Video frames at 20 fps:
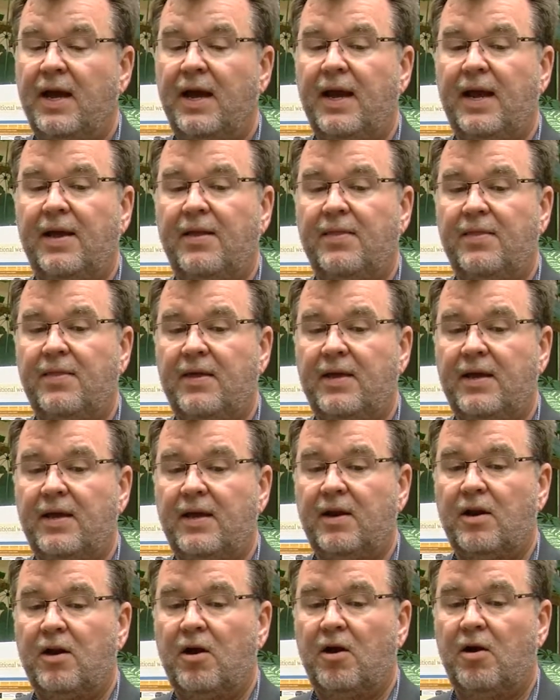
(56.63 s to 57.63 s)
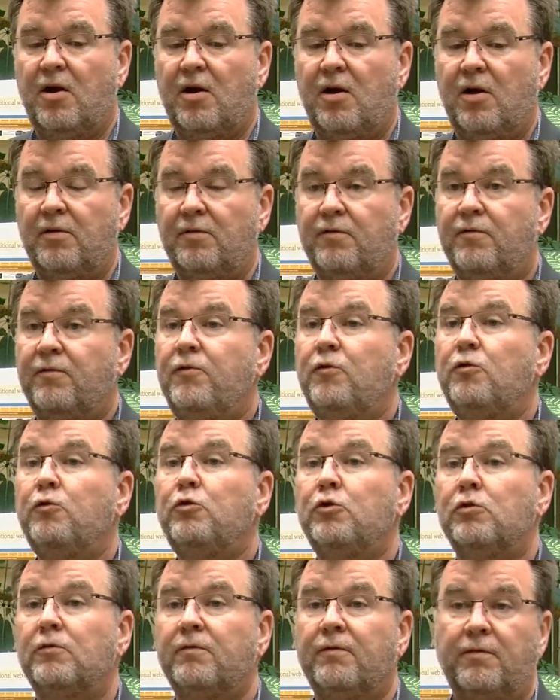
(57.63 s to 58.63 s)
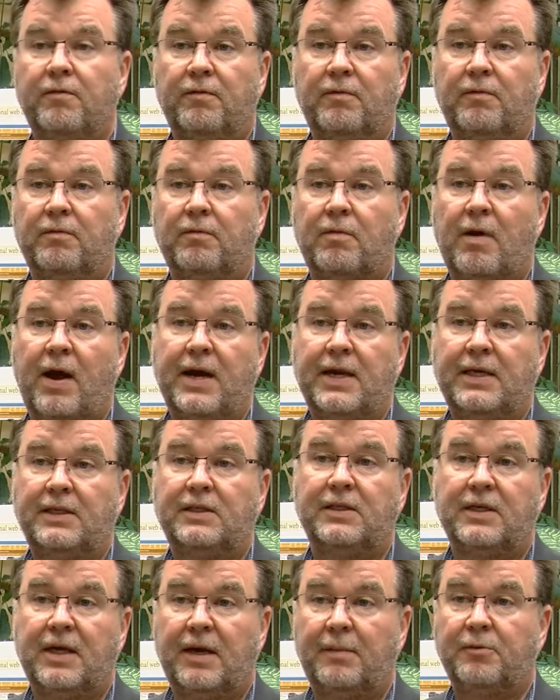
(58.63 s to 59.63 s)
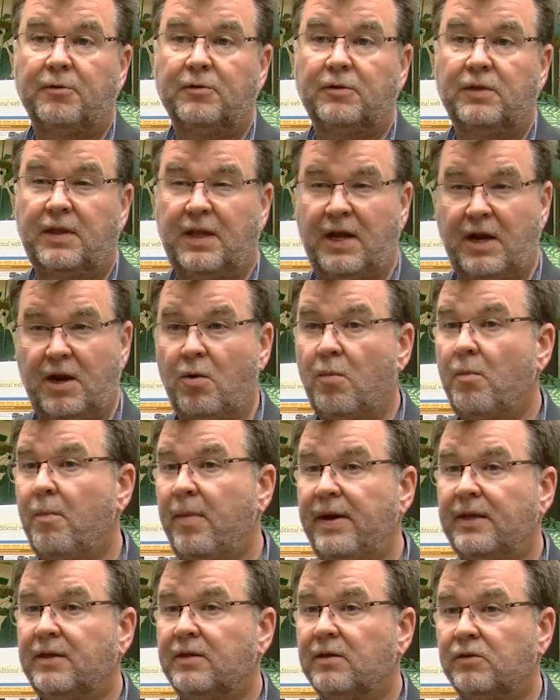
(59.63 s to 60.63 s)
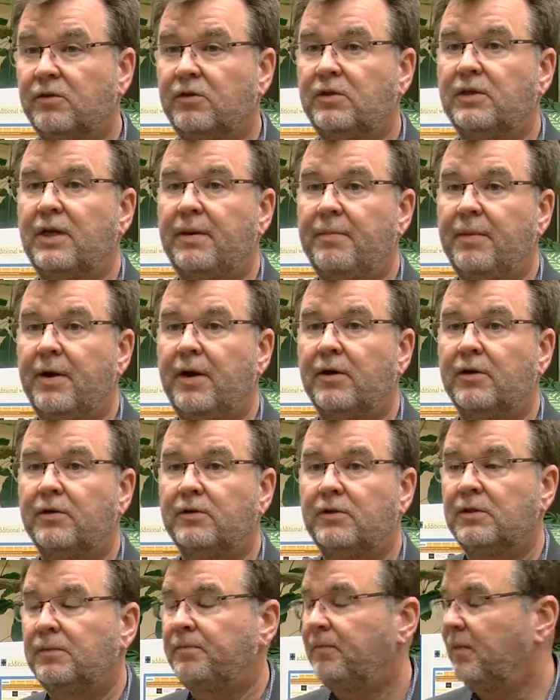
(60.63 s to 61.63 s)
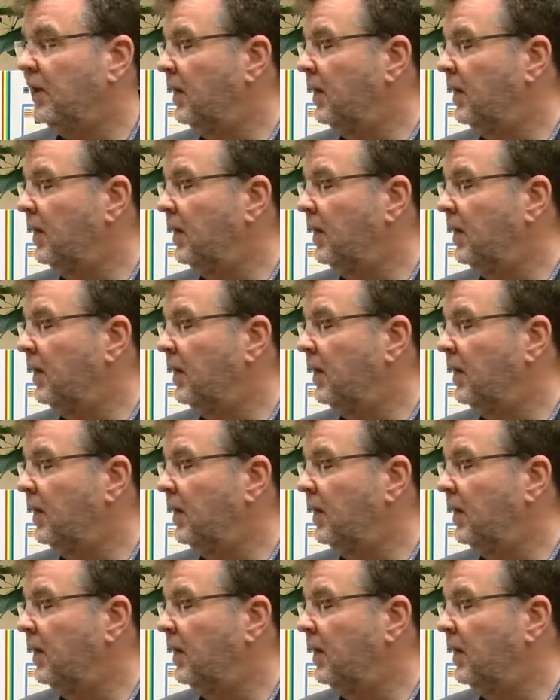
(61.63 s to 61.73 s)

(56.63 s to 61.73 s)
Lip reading: and then on future writing samples that they don't make those same errors.